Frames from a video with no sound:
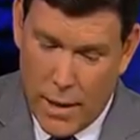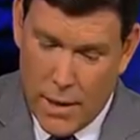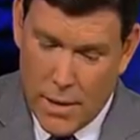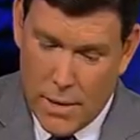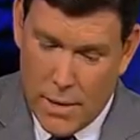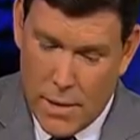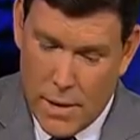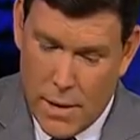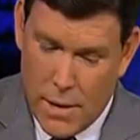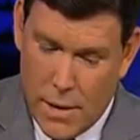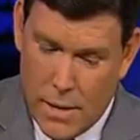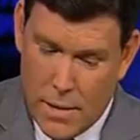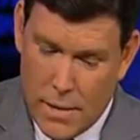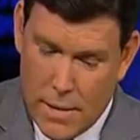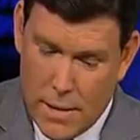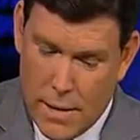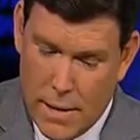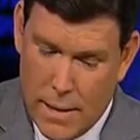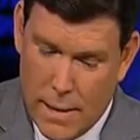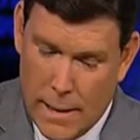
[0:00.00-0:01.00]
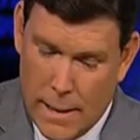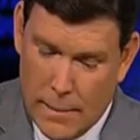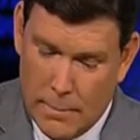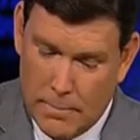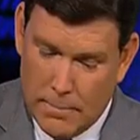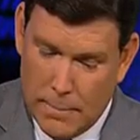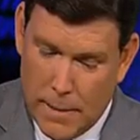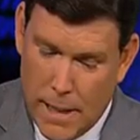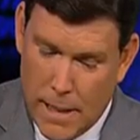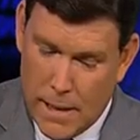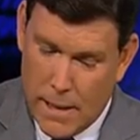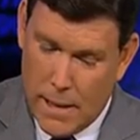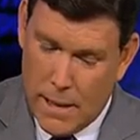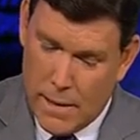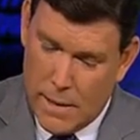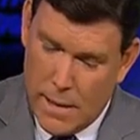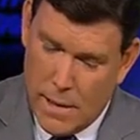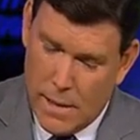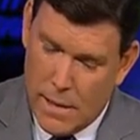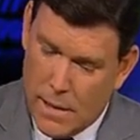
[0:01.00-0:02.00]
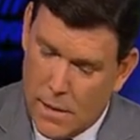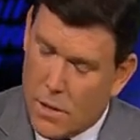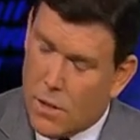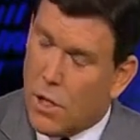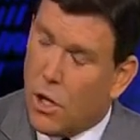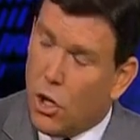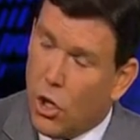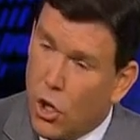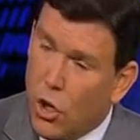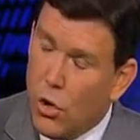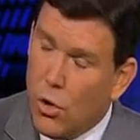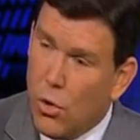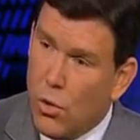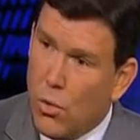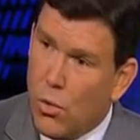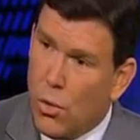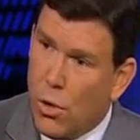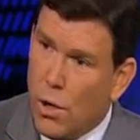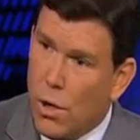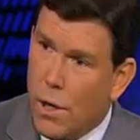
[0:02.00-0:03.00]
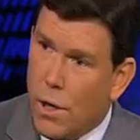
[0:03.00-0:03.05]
Is that this is a new